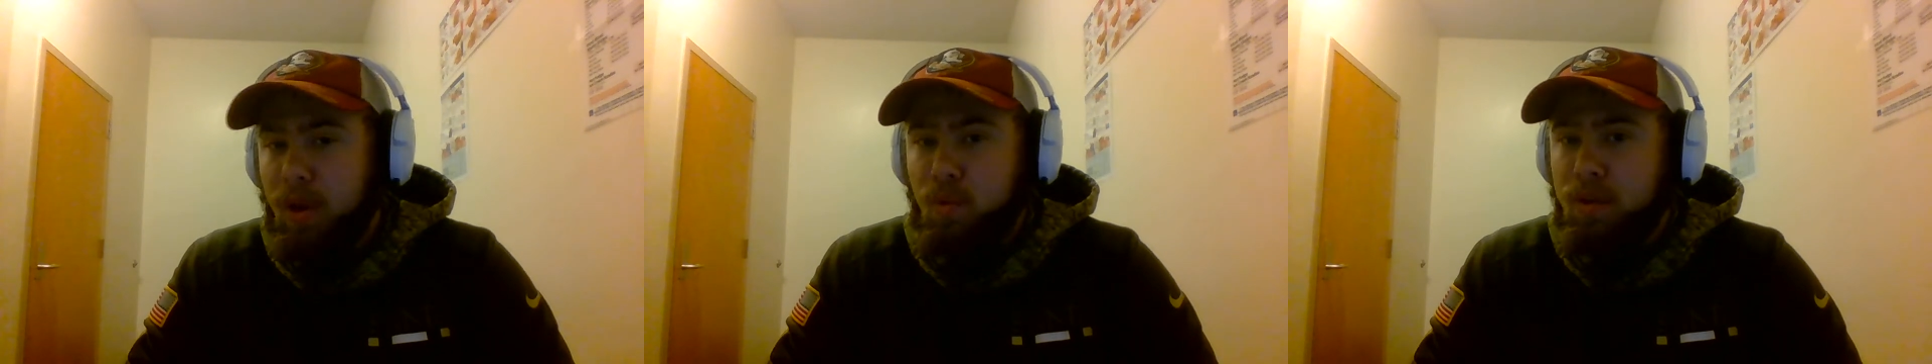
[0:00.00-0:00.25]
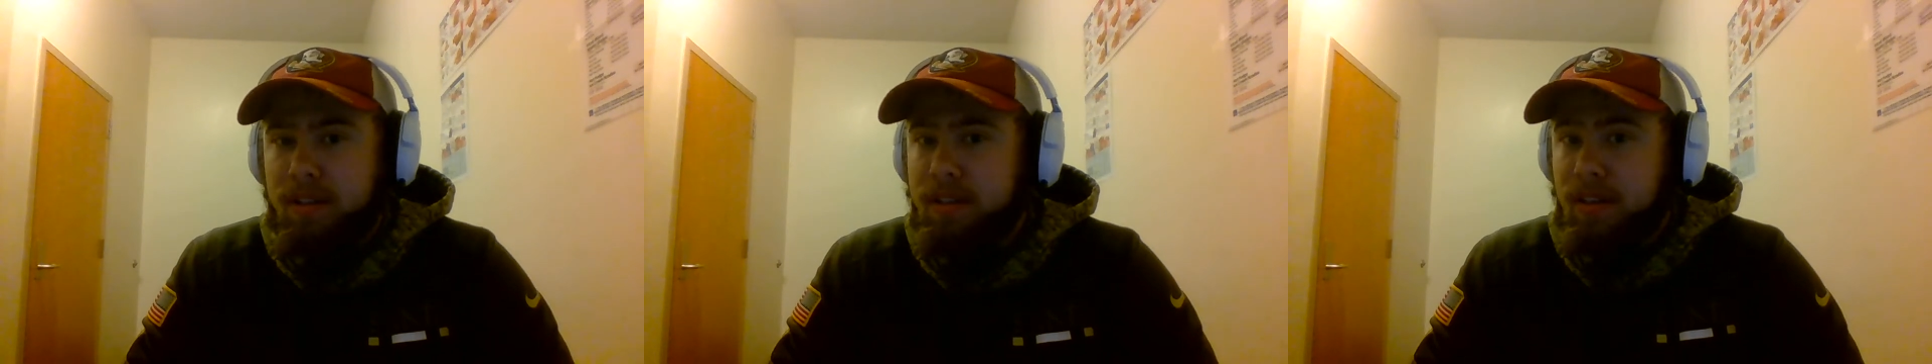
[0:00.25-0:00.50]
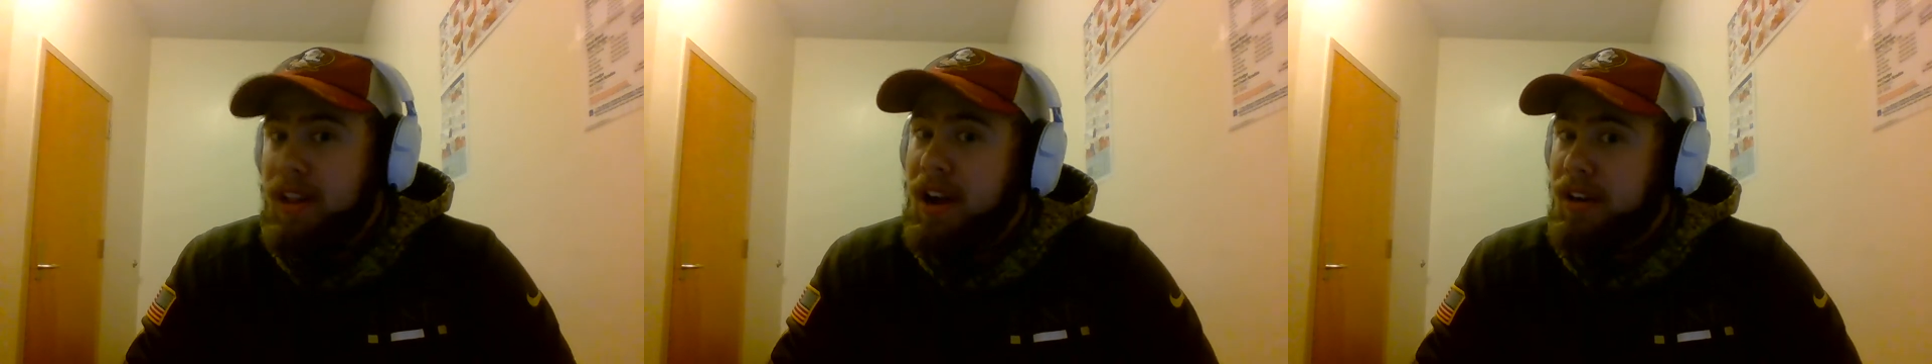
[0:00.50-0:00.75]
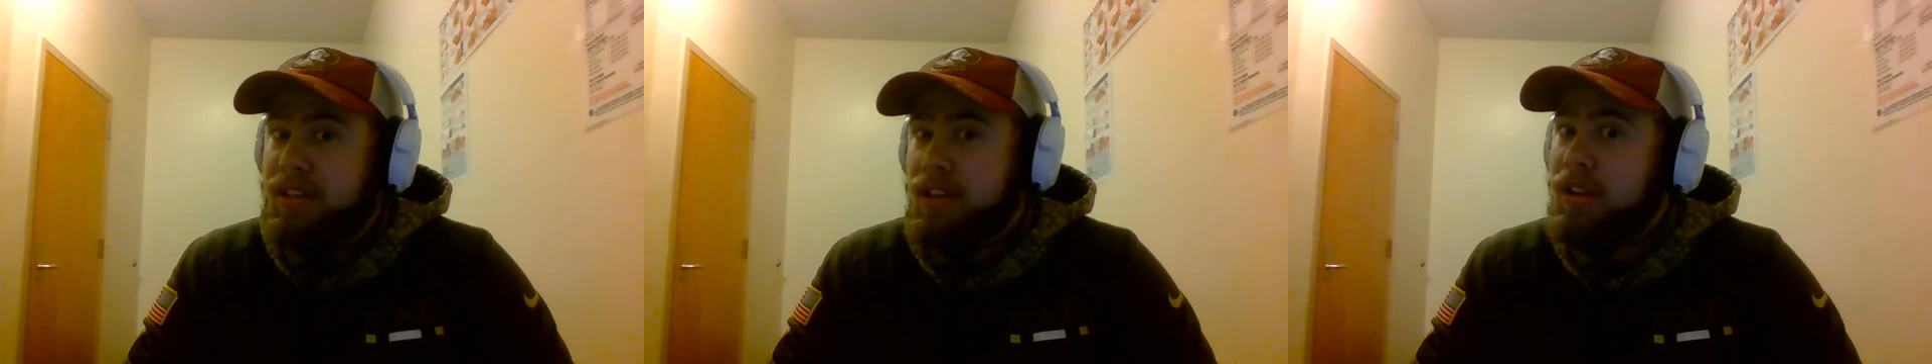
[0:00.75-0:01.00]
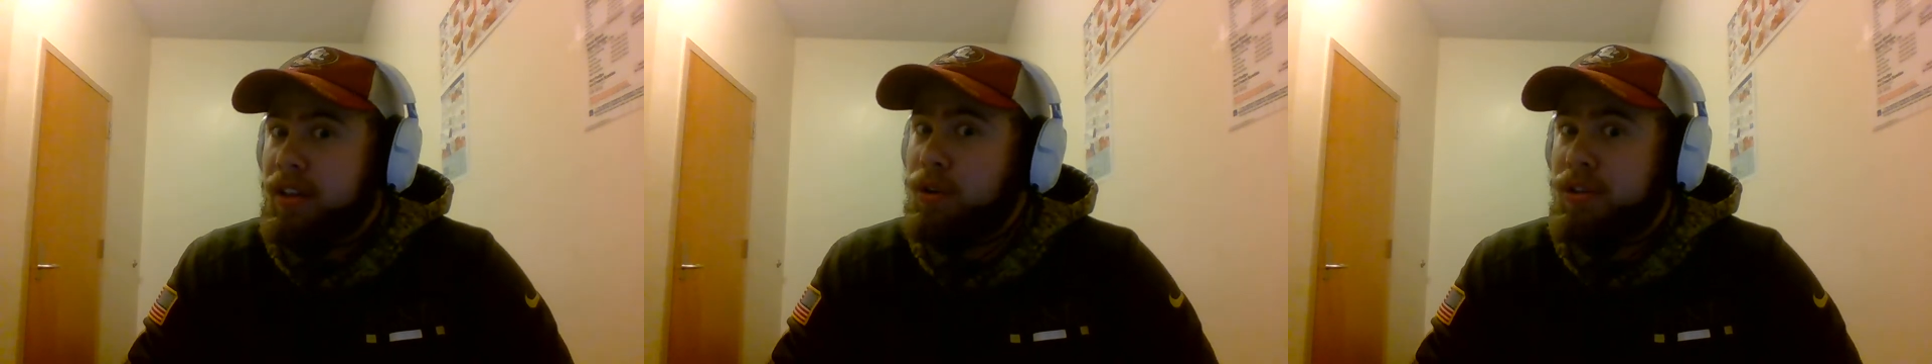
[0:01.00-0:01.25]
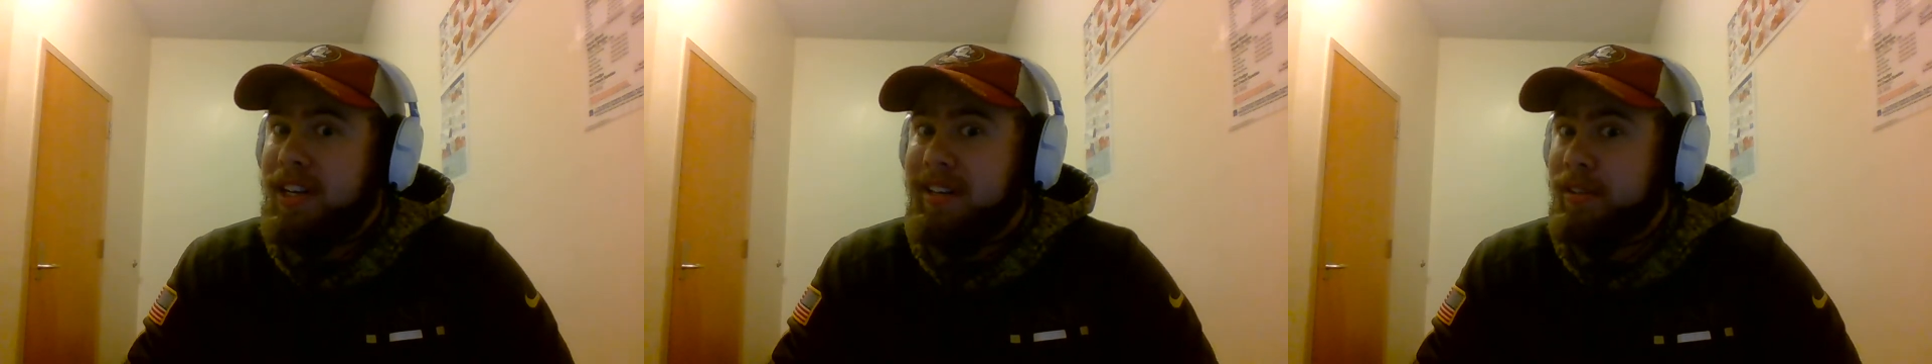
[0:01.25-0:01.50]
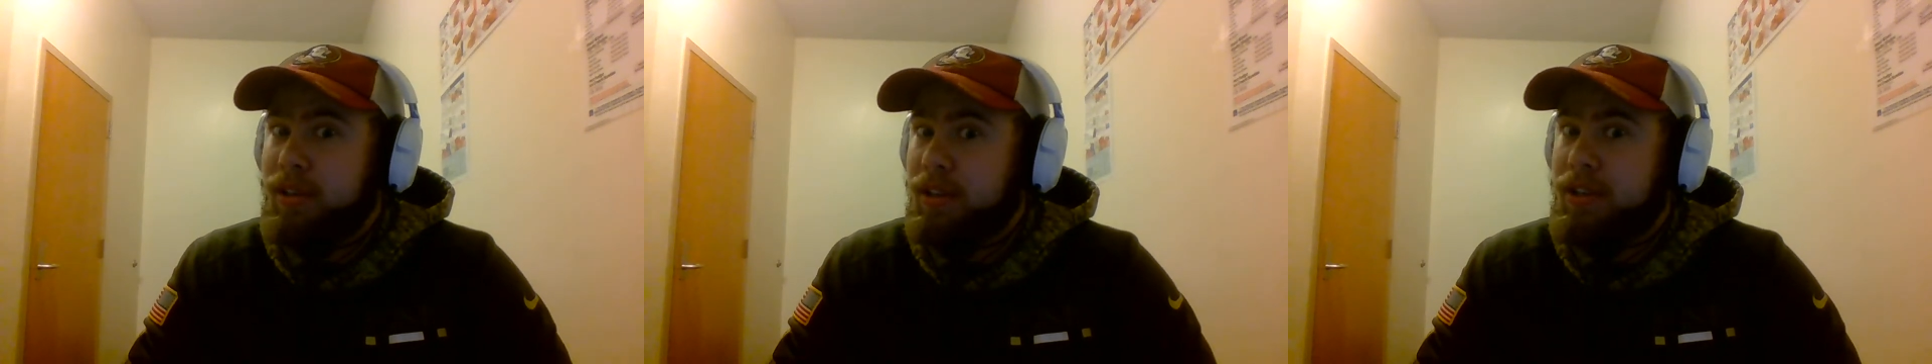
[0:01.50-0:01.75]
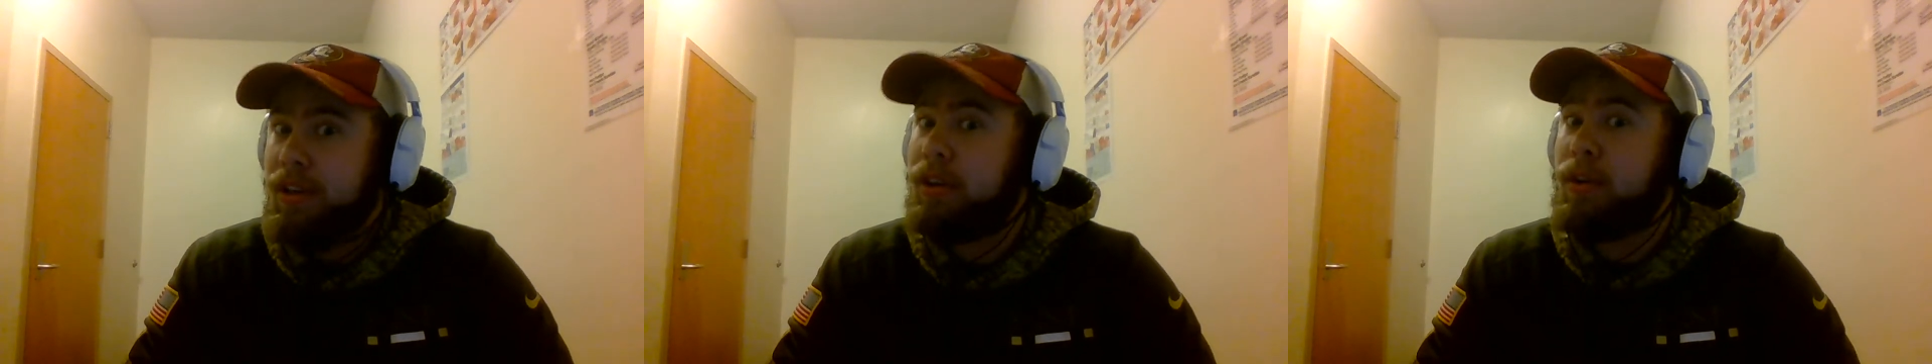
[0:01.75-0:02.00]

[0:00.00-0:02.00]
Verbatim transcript: we're st- those seasons are still